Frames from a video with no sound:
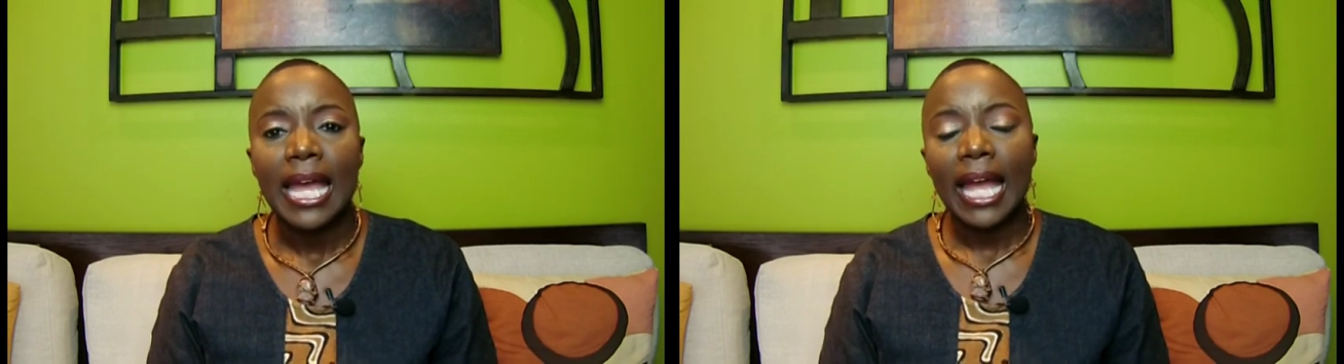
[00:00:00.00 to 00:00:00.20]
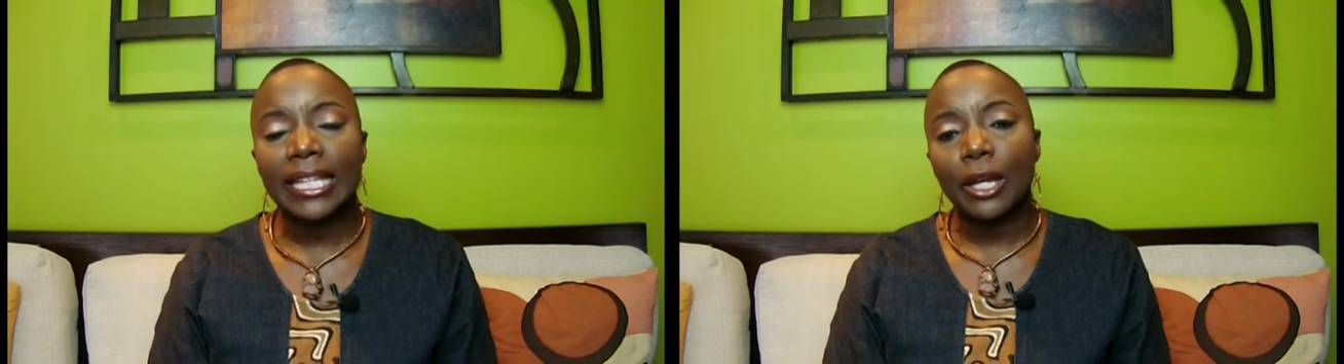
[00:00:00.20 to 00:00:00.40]

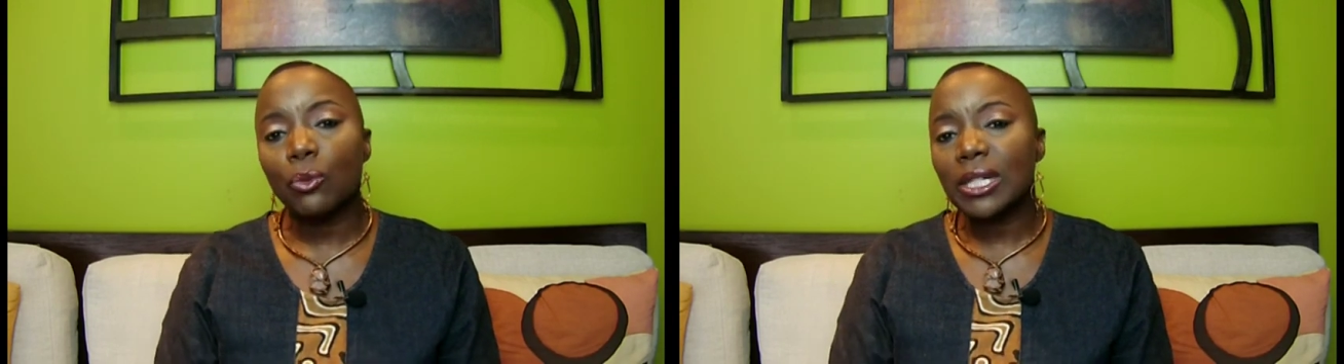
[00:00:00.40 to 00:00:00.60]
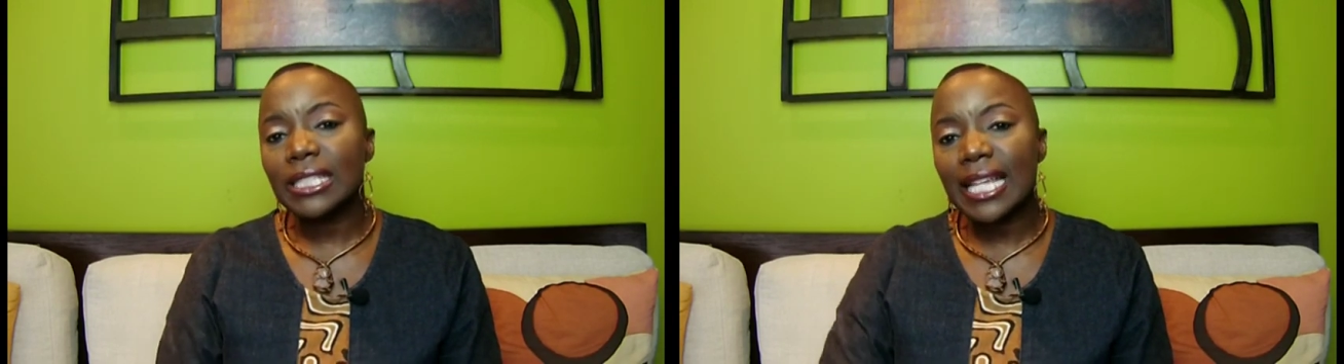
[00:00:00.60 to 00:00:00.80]
And yet
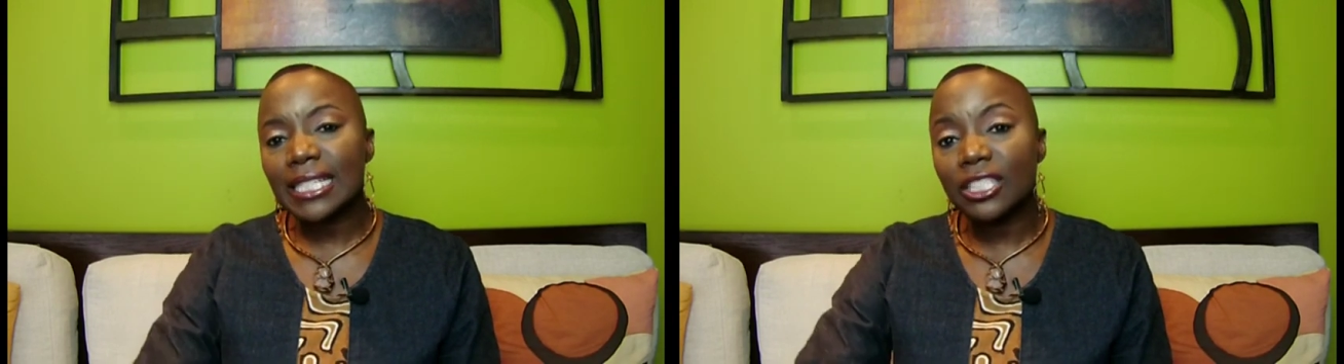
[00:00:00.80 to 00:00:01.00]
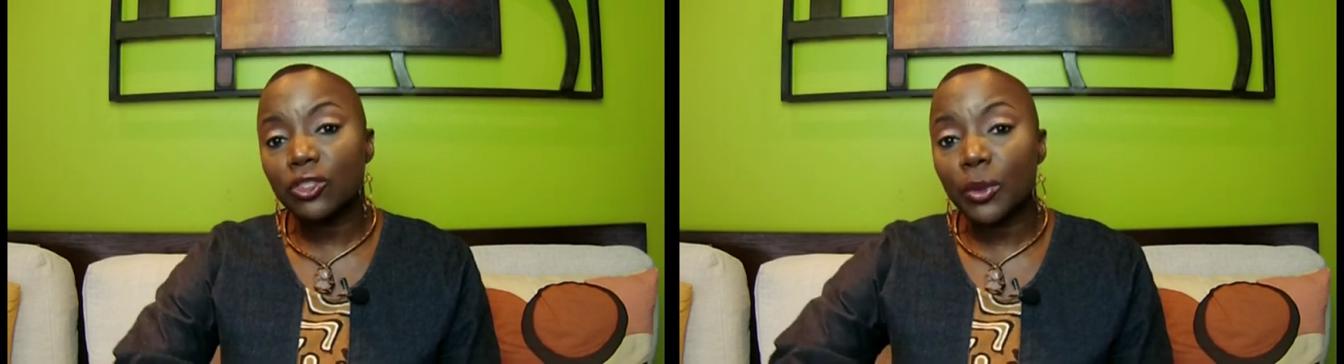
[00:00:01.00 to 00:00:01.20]
once that
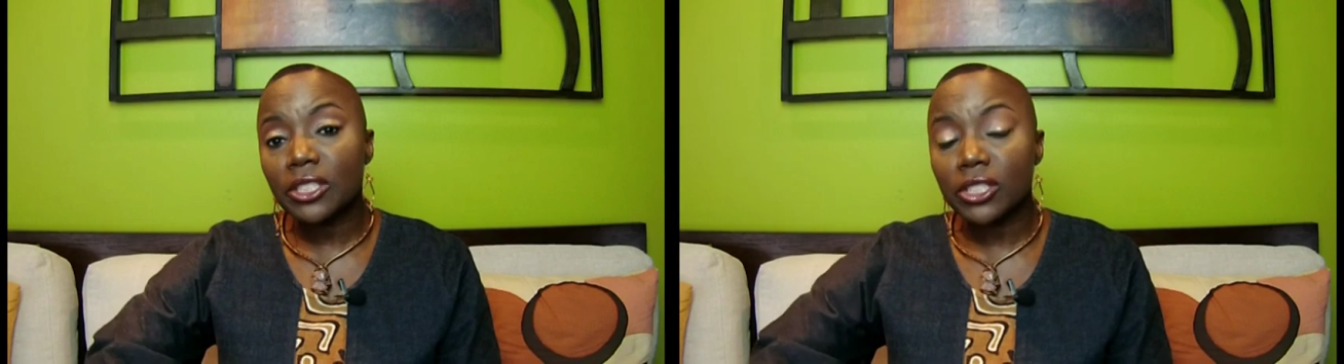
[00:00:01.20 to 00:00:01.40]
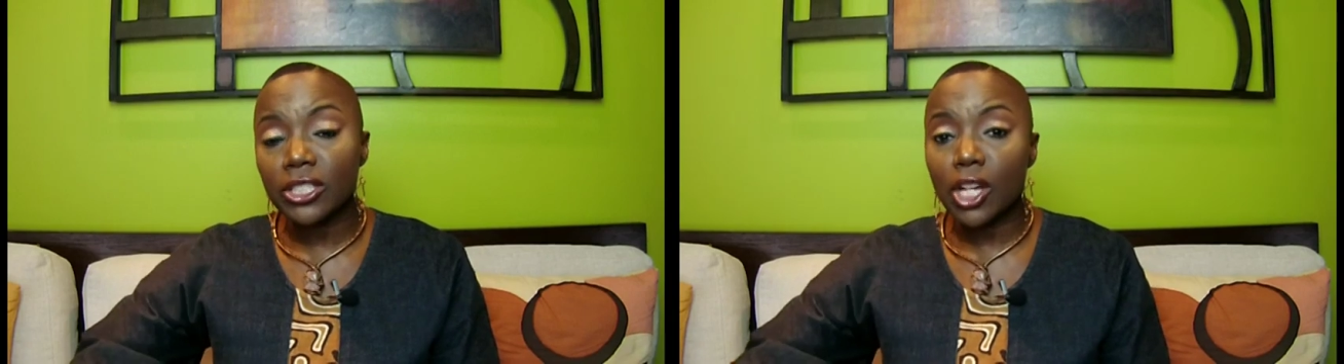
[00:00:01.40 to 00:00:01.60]

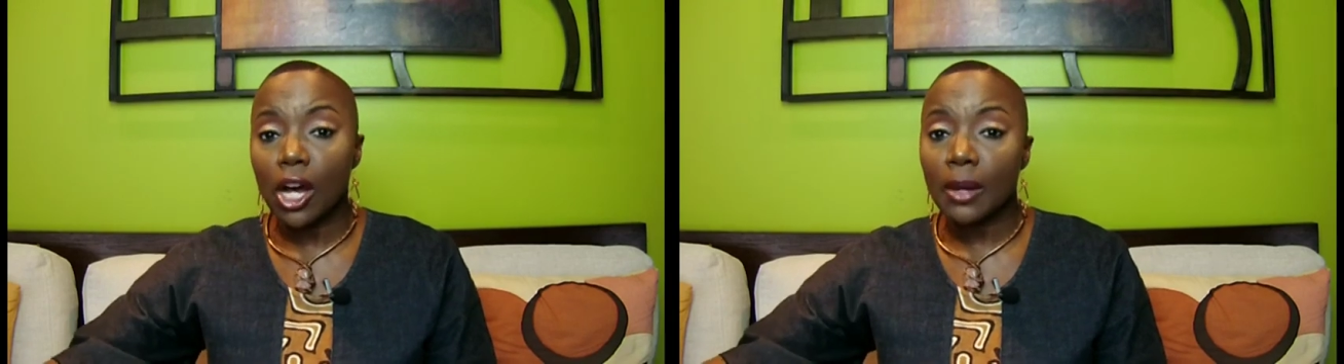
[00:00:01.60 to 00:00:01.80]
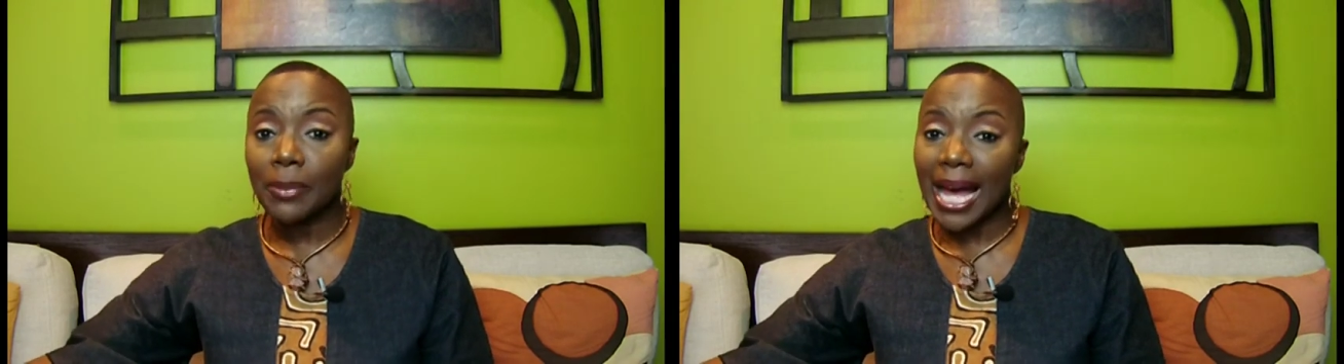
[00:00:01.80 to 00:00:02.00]
situation is
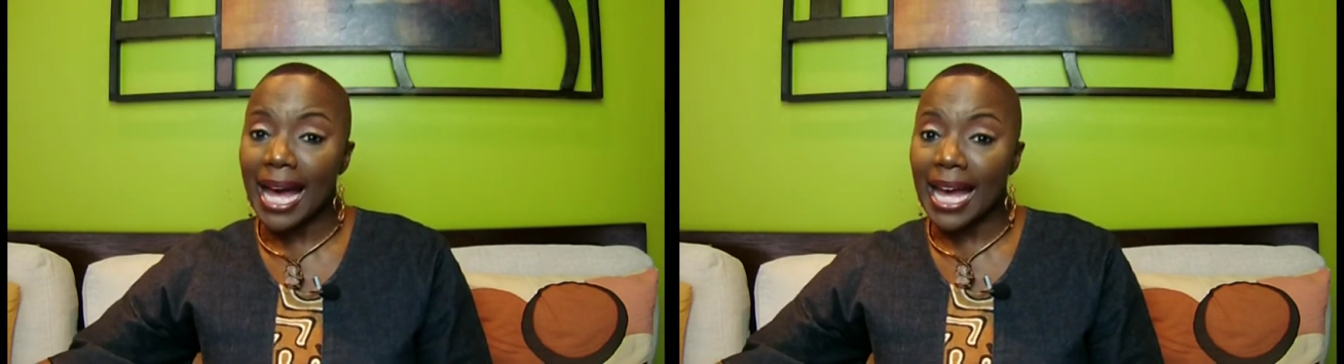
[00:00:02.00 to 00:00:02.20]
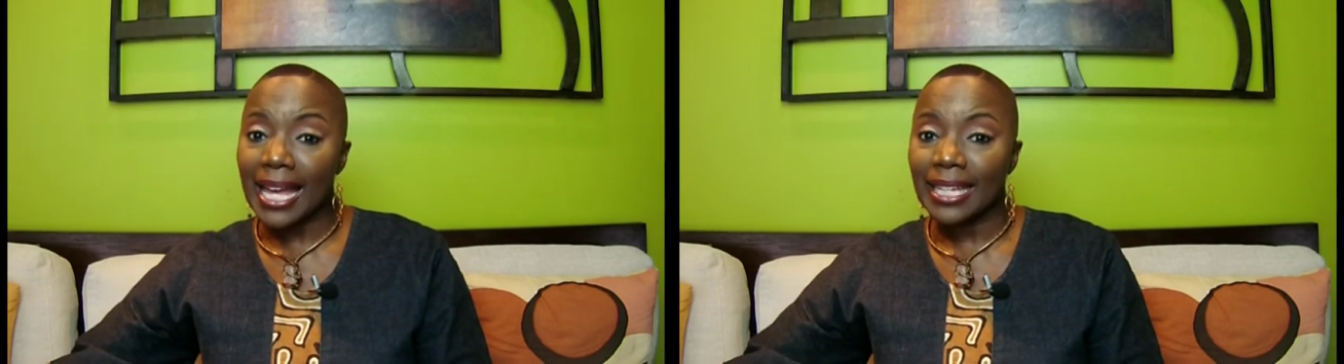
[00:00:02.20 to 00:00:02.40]
gone
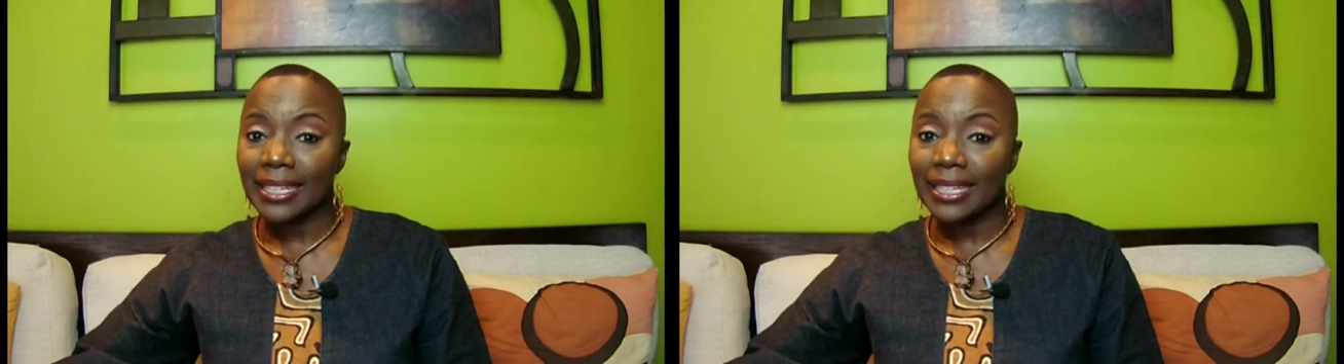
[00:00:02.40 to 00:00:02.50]
by,